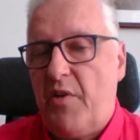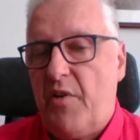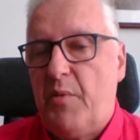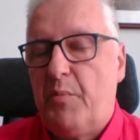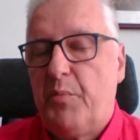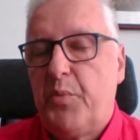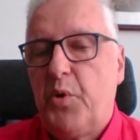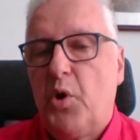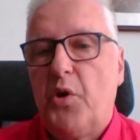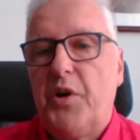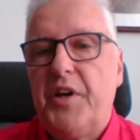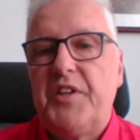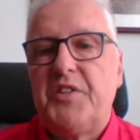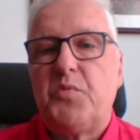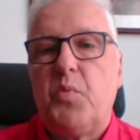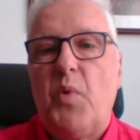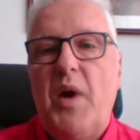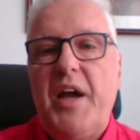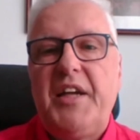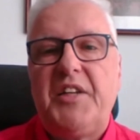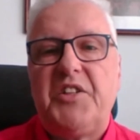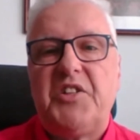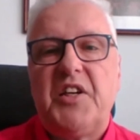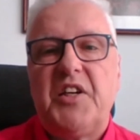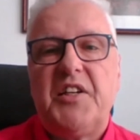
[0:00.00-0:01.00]
their employees'
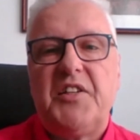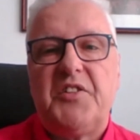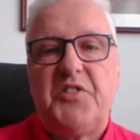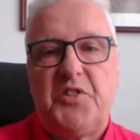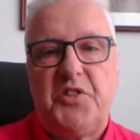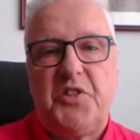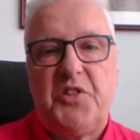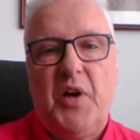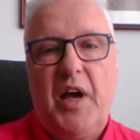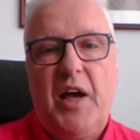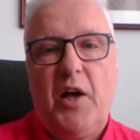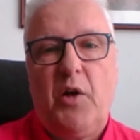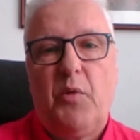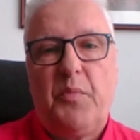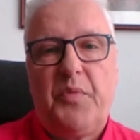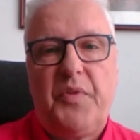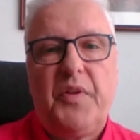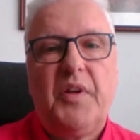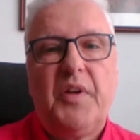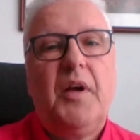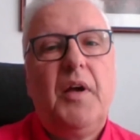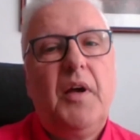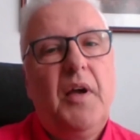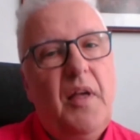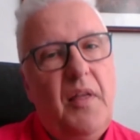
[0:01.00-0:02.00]
wages to help
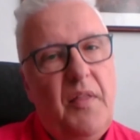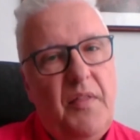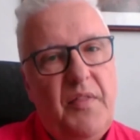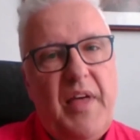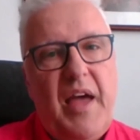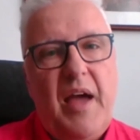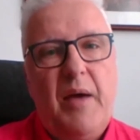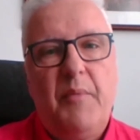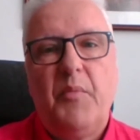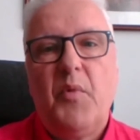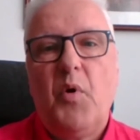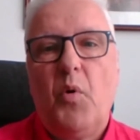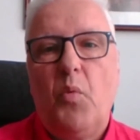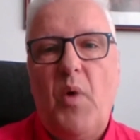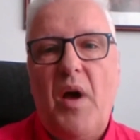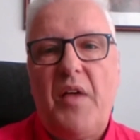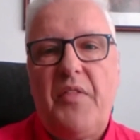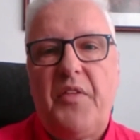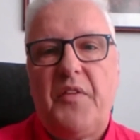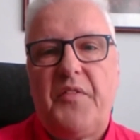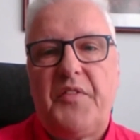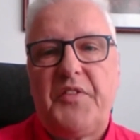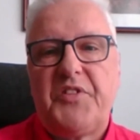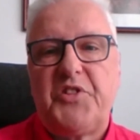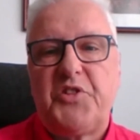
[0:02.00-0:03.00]
them
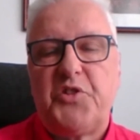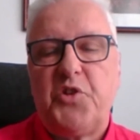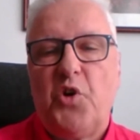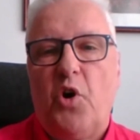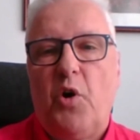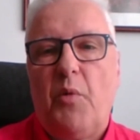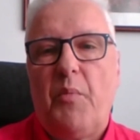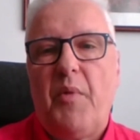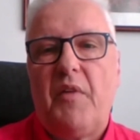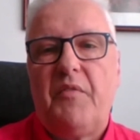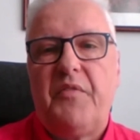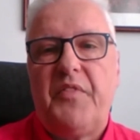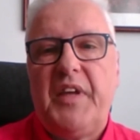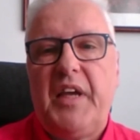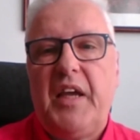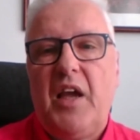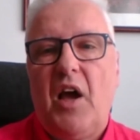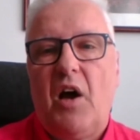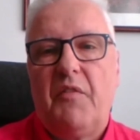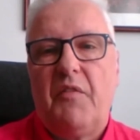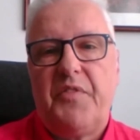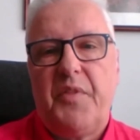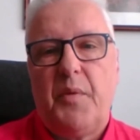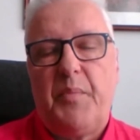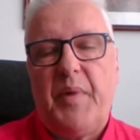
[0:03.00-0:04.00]
weather the storm of
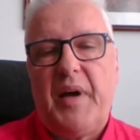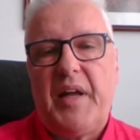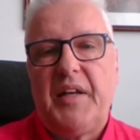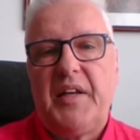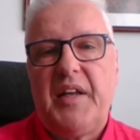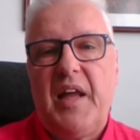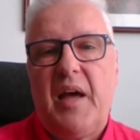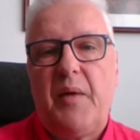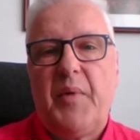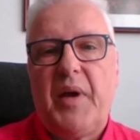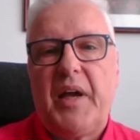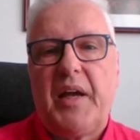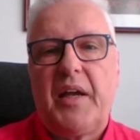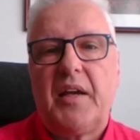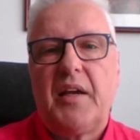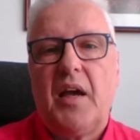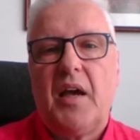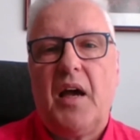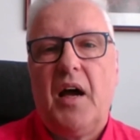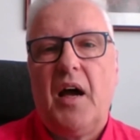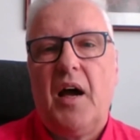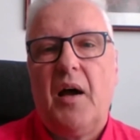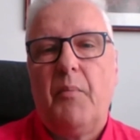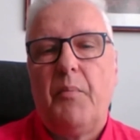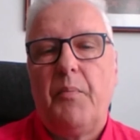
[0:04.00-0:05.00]
the pandemic.
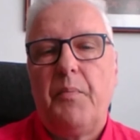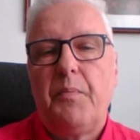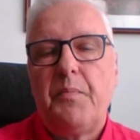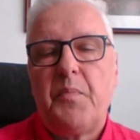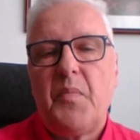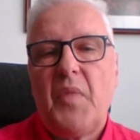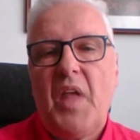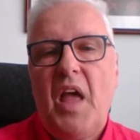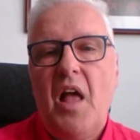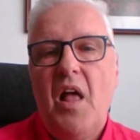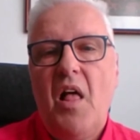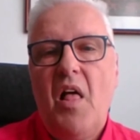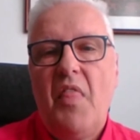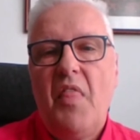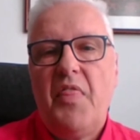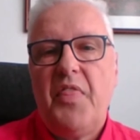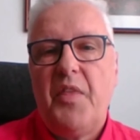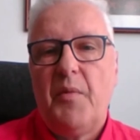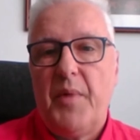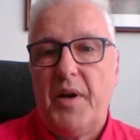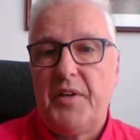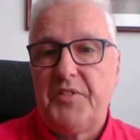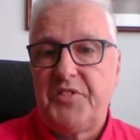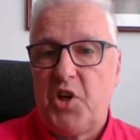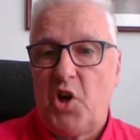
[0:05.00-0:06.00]

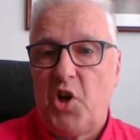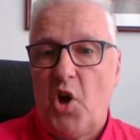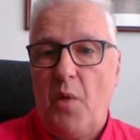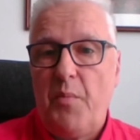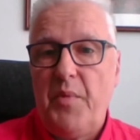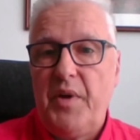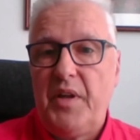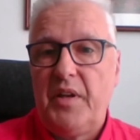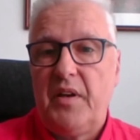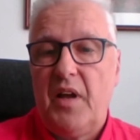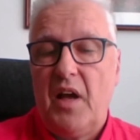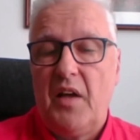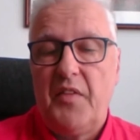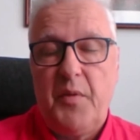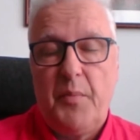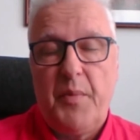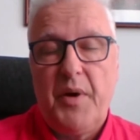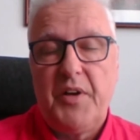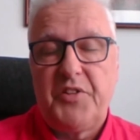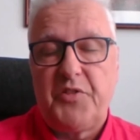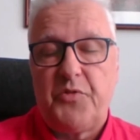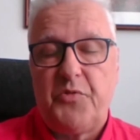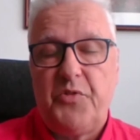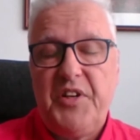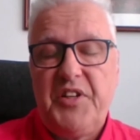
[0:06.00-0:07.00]
The
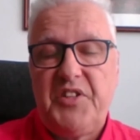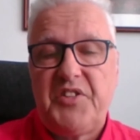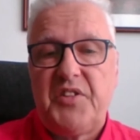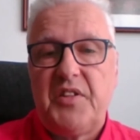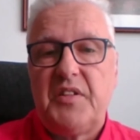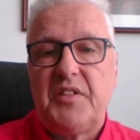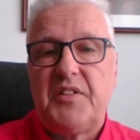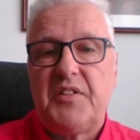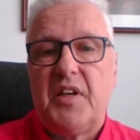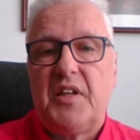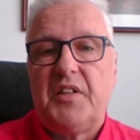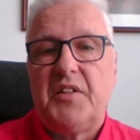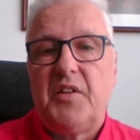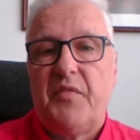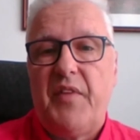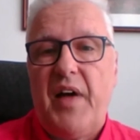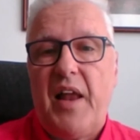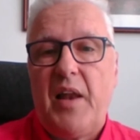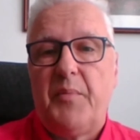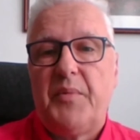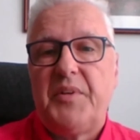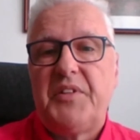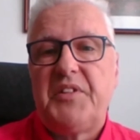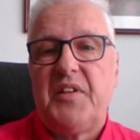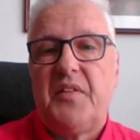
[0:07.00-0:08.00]
most recent
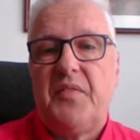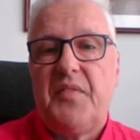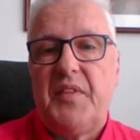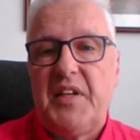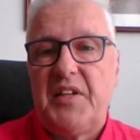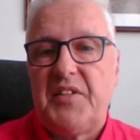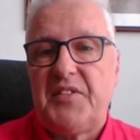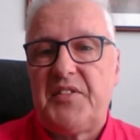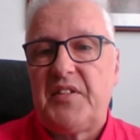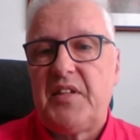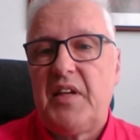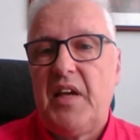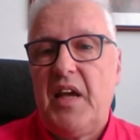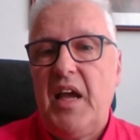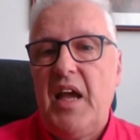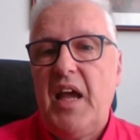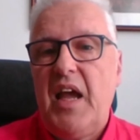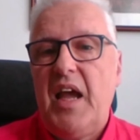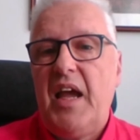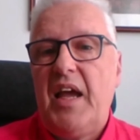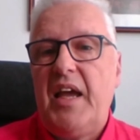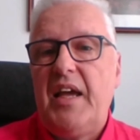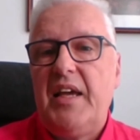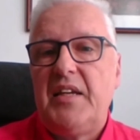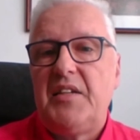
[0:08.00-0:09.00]
development in this
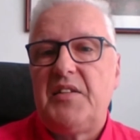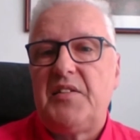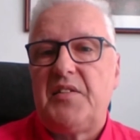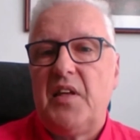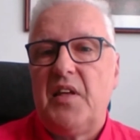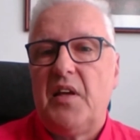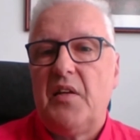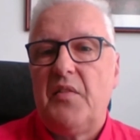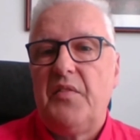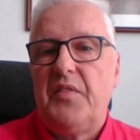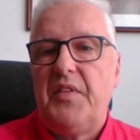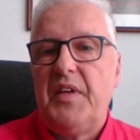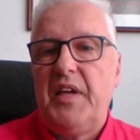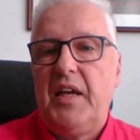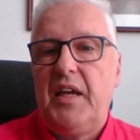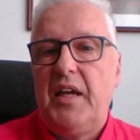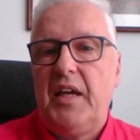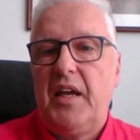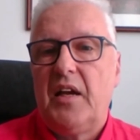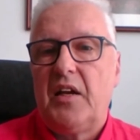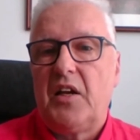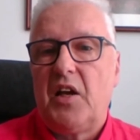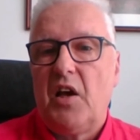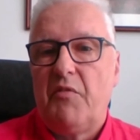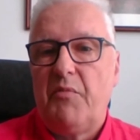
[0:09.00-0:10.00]
is that
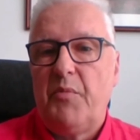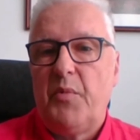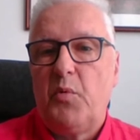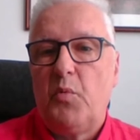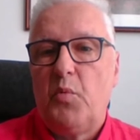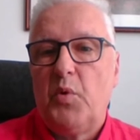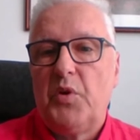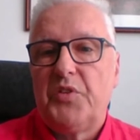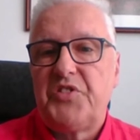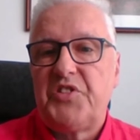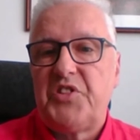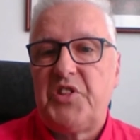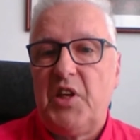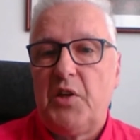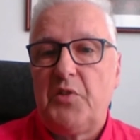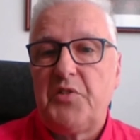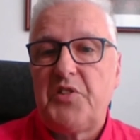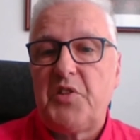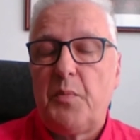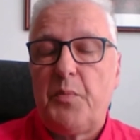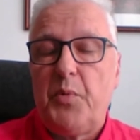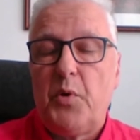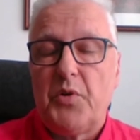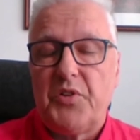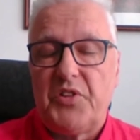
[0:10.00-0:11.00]
the government will still
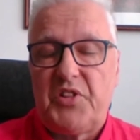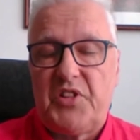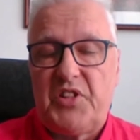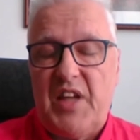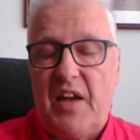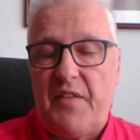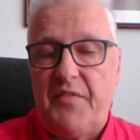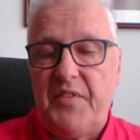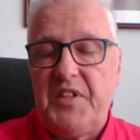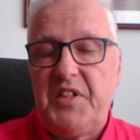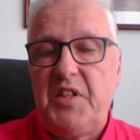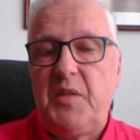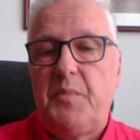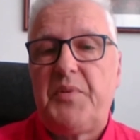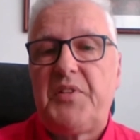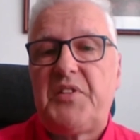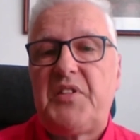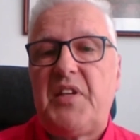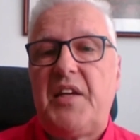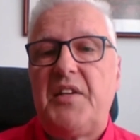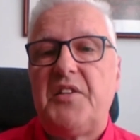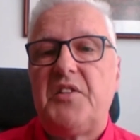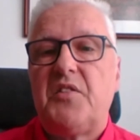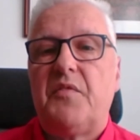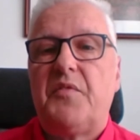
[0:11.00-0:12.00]
support
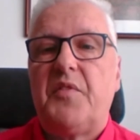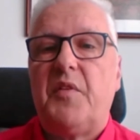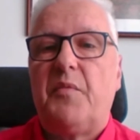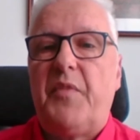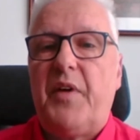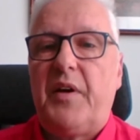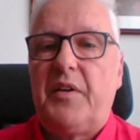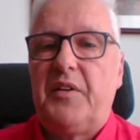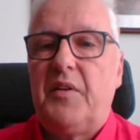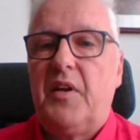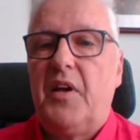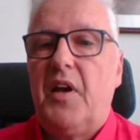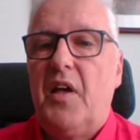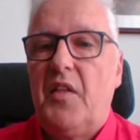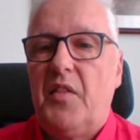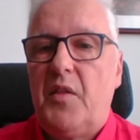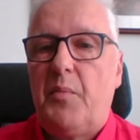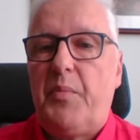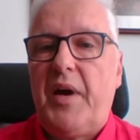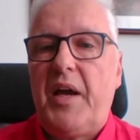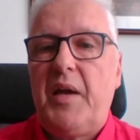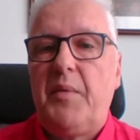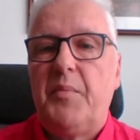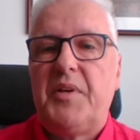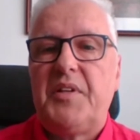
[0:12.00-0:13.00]
70% of the
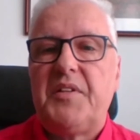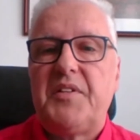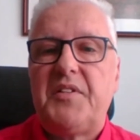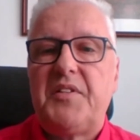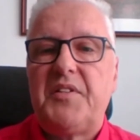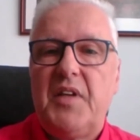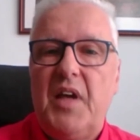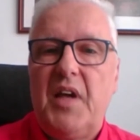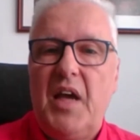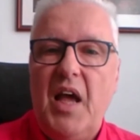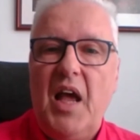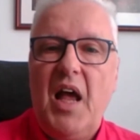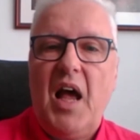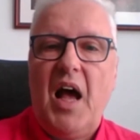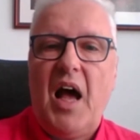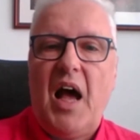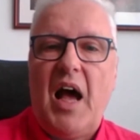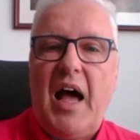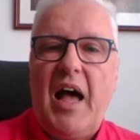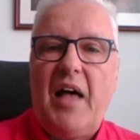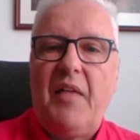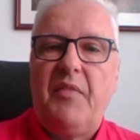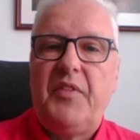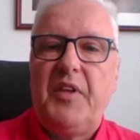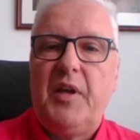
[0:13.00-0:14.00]
payment,
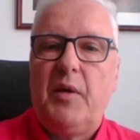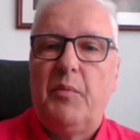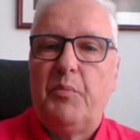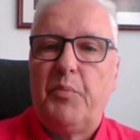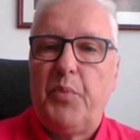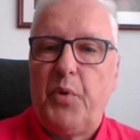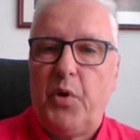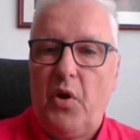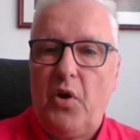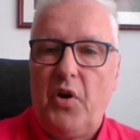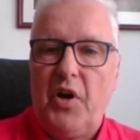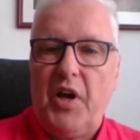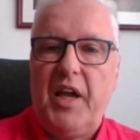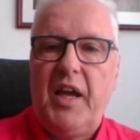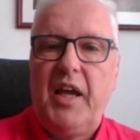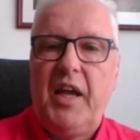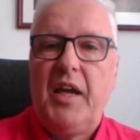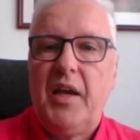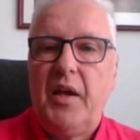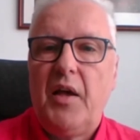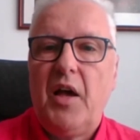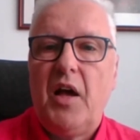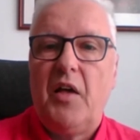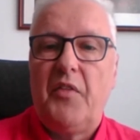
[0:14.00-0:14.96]
and the employer,